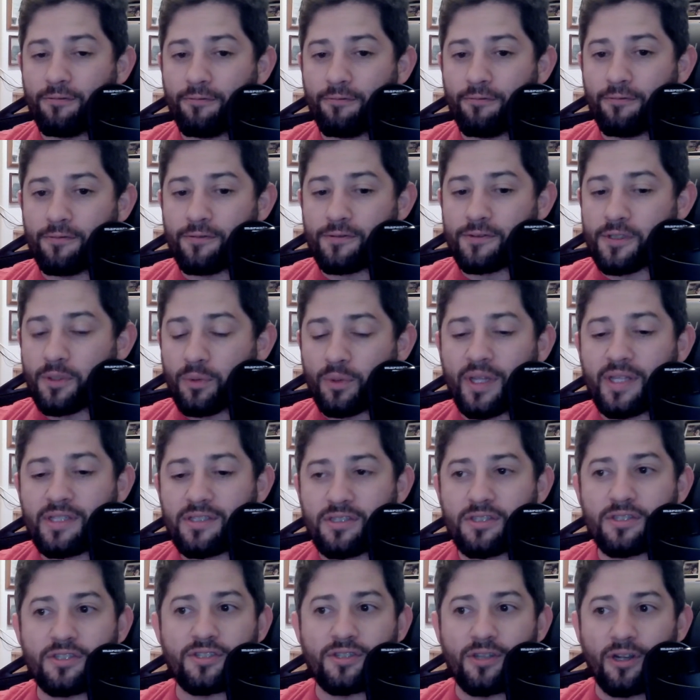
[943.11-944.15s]
So let's
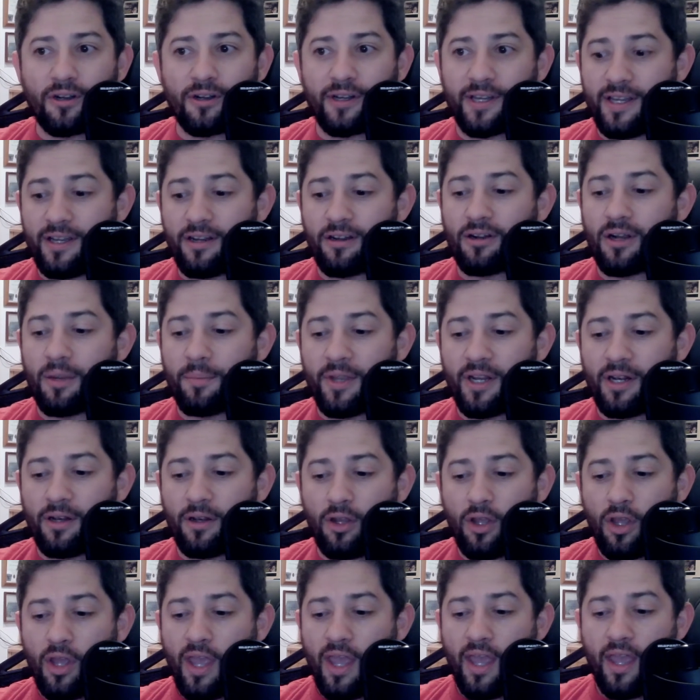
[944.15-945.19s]
just start here. I mean,
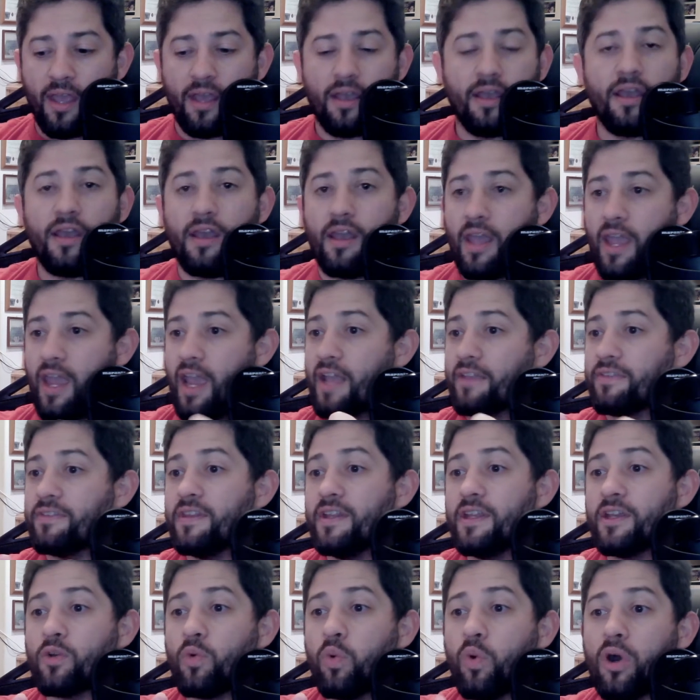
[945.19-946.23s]

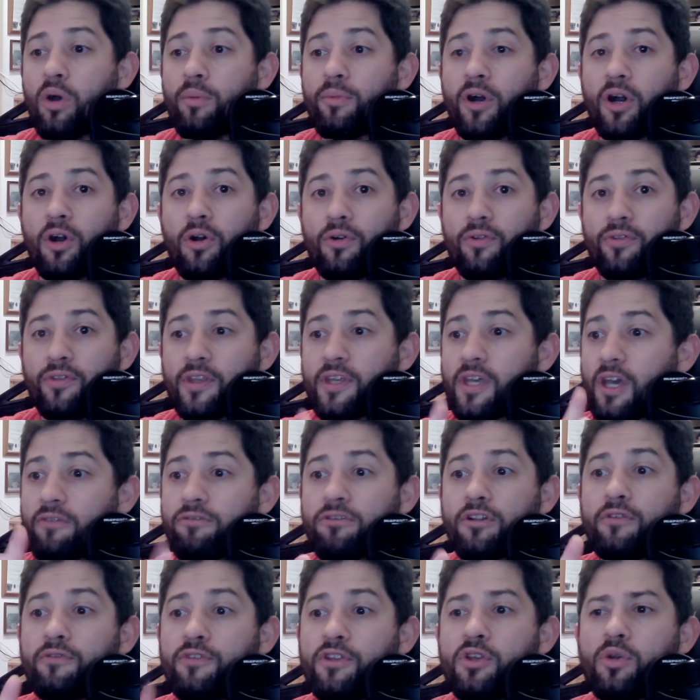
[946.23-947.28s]
Anthony Cuomo, the
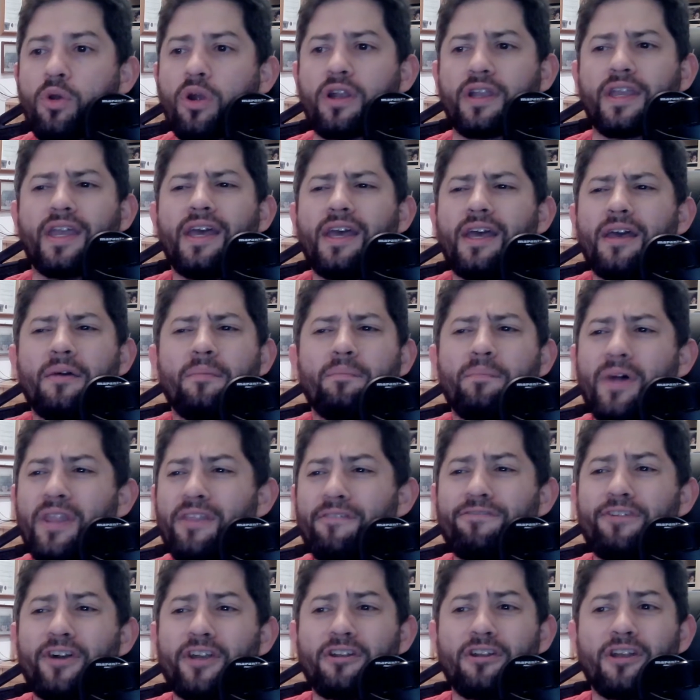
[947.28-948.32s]
governor of New York,
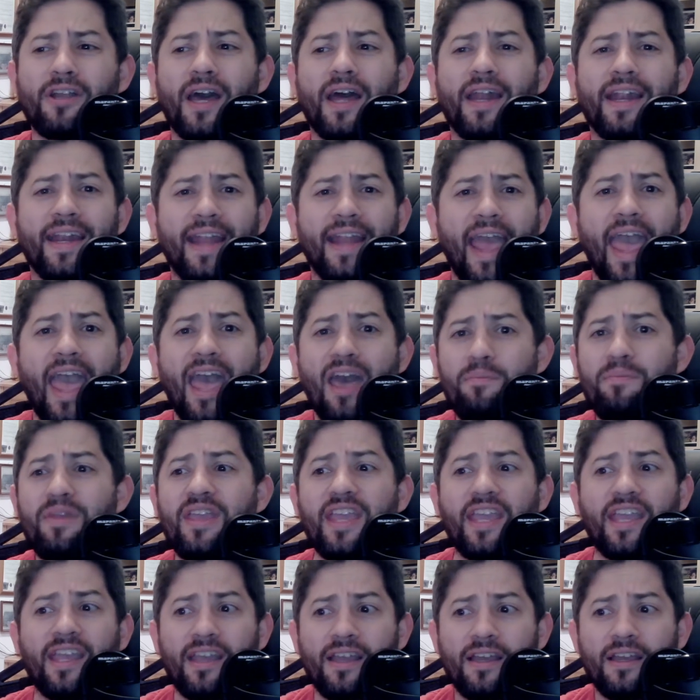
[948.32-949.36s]
motherfucker got an Emmy